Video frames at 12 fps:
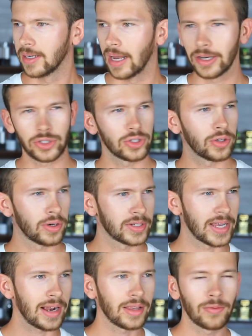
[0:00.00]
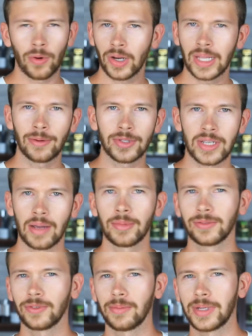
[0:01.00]
Not sure exactly where that was
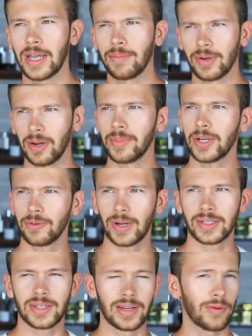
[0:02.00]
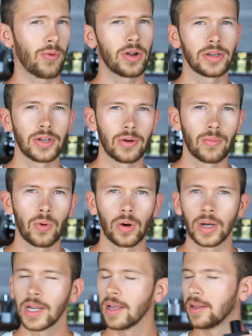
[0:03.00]
coming from yet, but I'm interested. I want to know
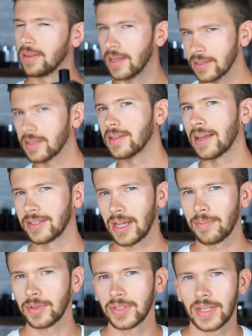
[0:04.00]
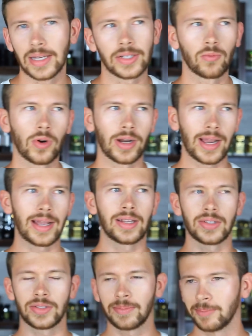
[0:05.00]
more. This is that type of scent,
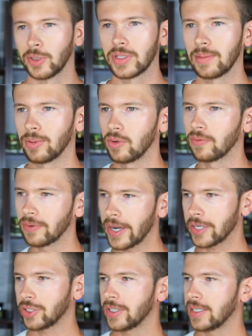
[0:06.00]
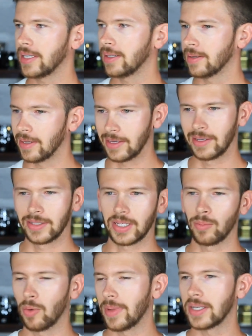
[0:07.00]
whereas your typical freshie,
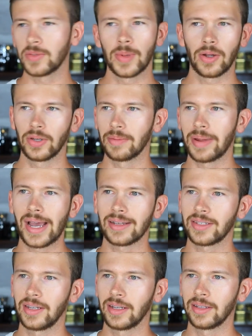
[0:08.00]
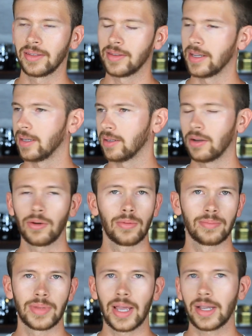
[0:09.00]
someone may smell it in passing and think, oh,
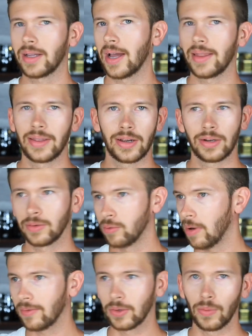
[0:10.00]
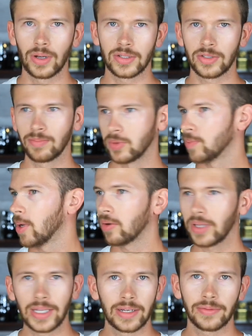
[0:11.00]
that guy there, whoever it was, smelled
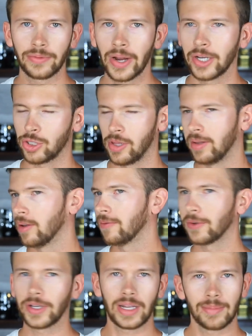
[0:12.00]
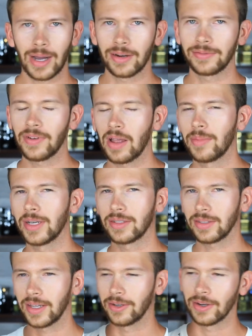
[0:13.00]
clean and fresh, and then they'll forget about it five
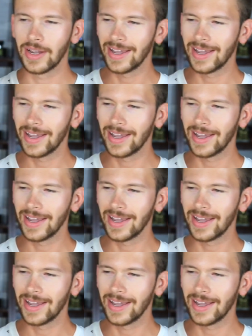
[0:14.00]
minutes later.